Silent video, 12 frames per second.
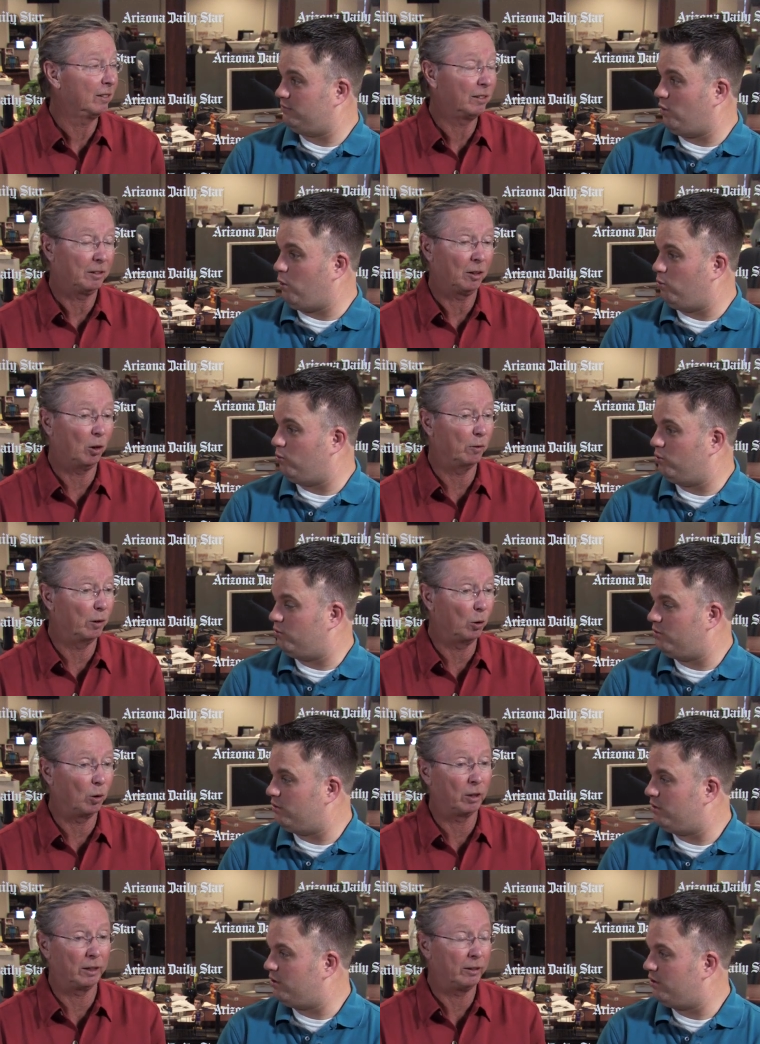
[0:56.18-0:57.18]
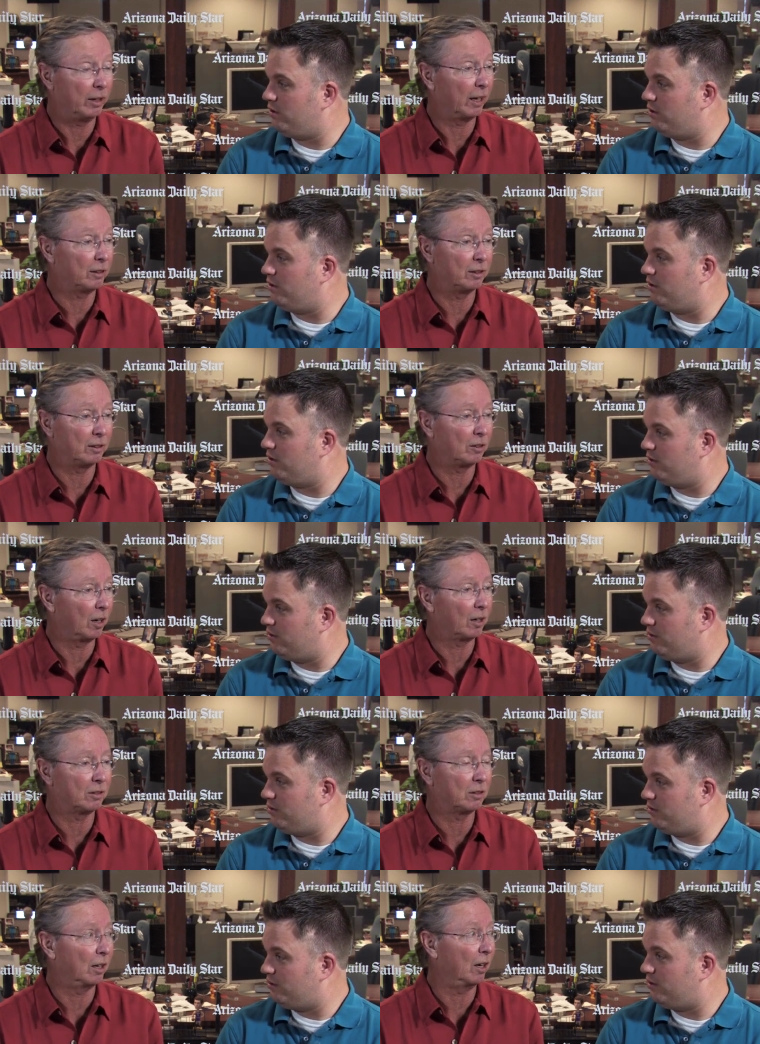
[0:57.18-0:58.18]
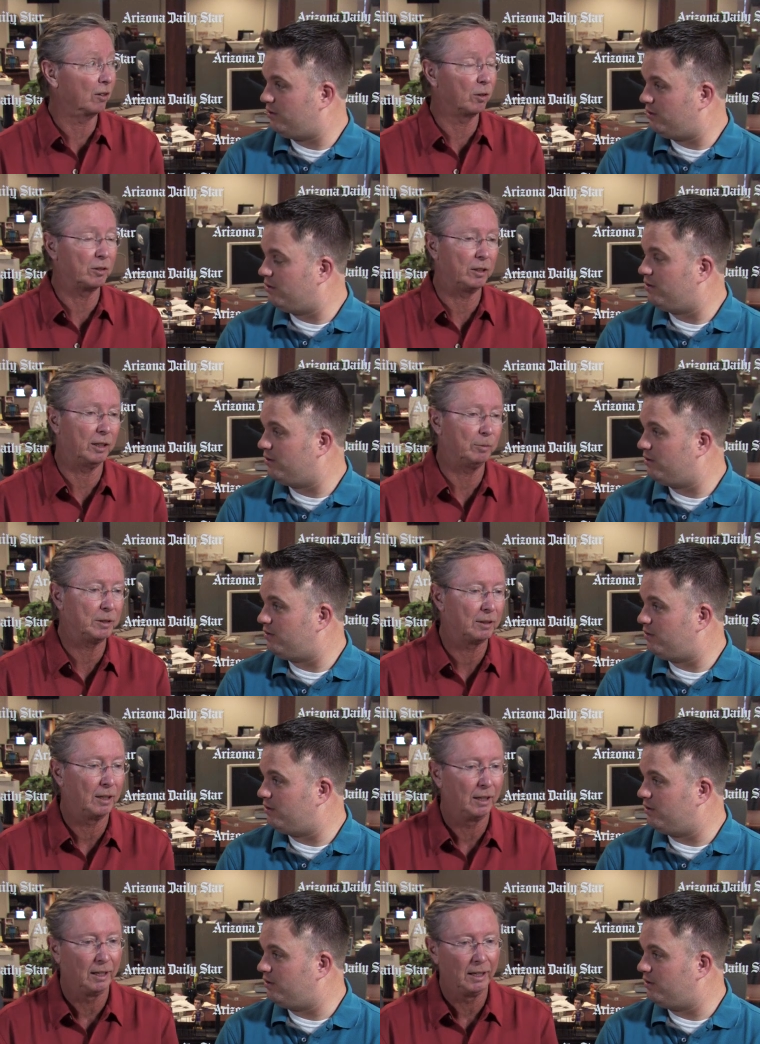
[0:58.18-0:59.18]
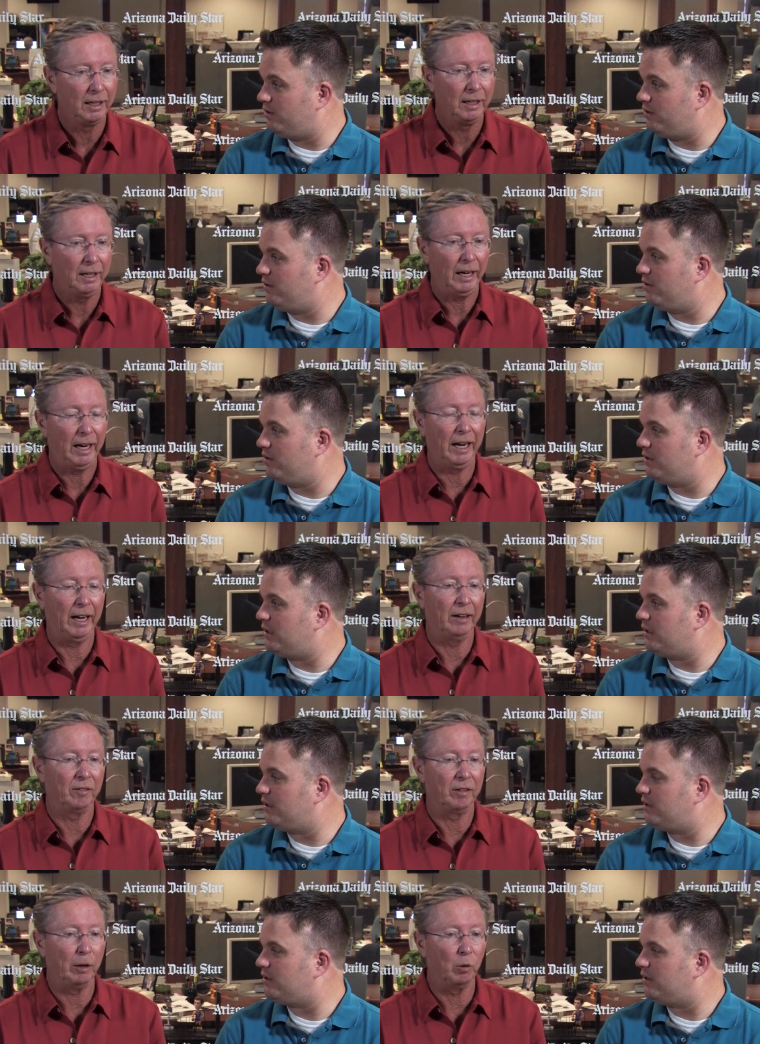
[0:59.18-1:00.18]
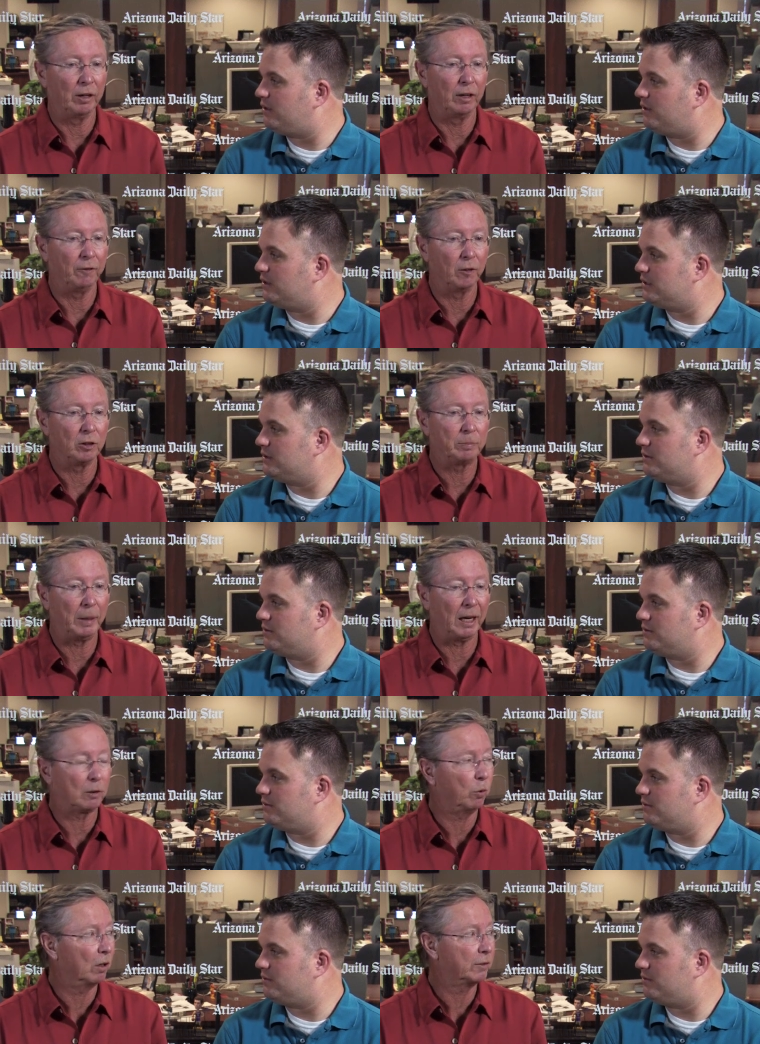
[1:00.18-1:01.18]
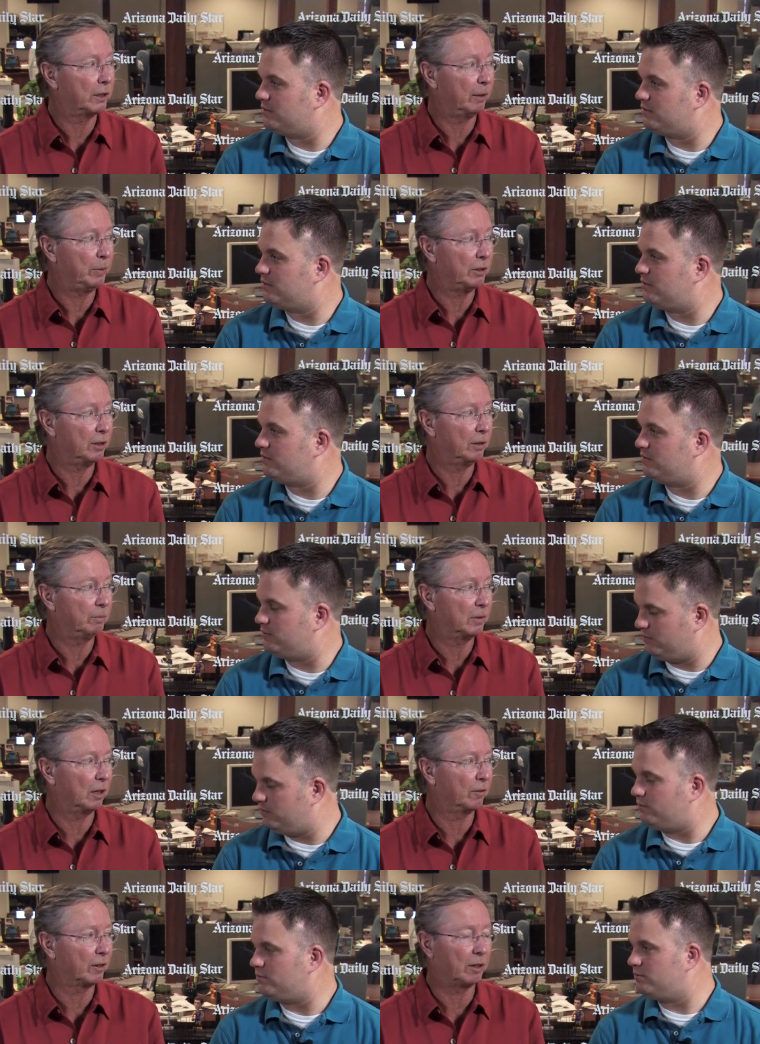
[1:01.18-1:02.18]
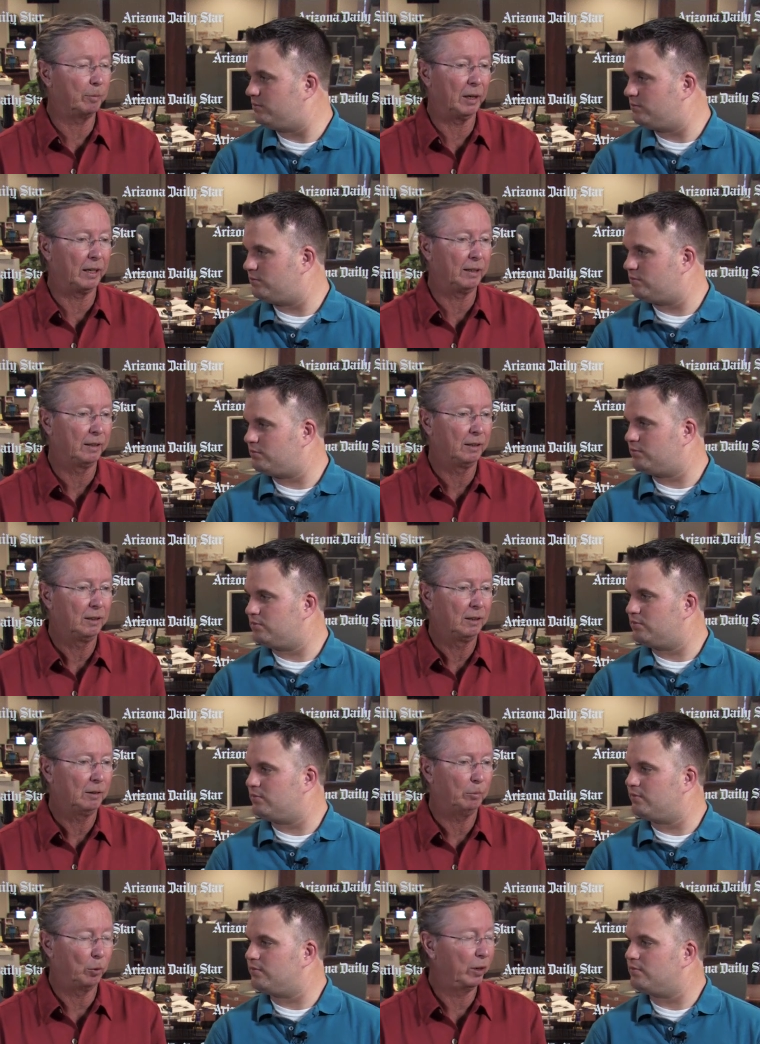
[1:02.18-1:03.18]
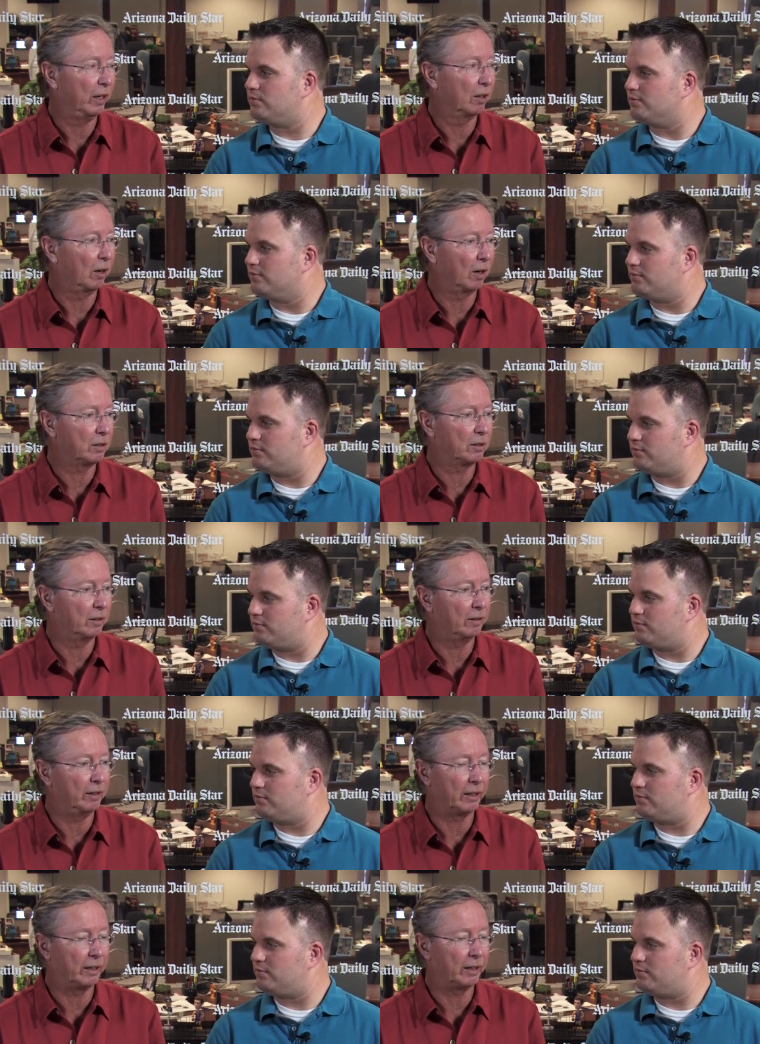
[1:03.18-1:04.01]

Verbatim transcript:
Speaker 1: Whoa. over Oregon, Texas, Arkansas, all those teams. Mm -hmm. And they won their first Pac 12 championship. Mm-hmm. Melvin Kibet, Maria Larson,